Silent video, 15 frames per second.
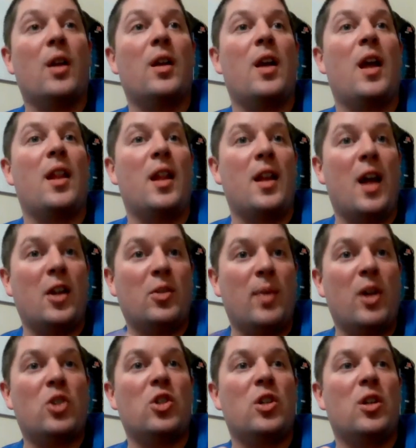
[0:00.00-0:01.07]
then not to
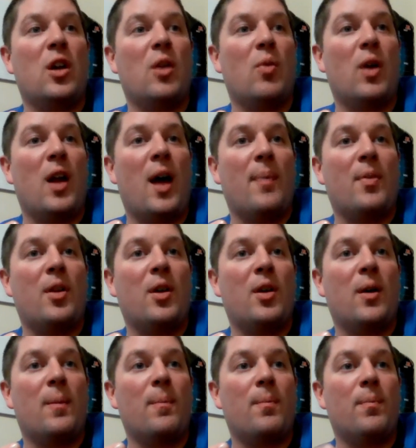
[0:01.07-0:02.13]
mention what happened
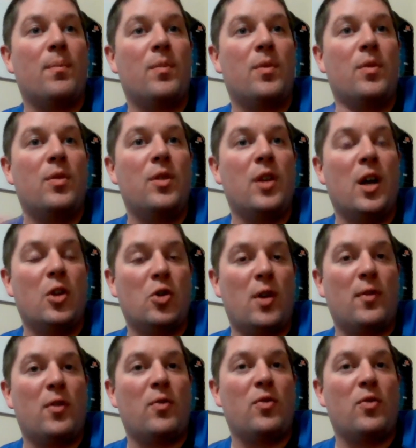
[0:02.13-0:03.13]
to the undrafted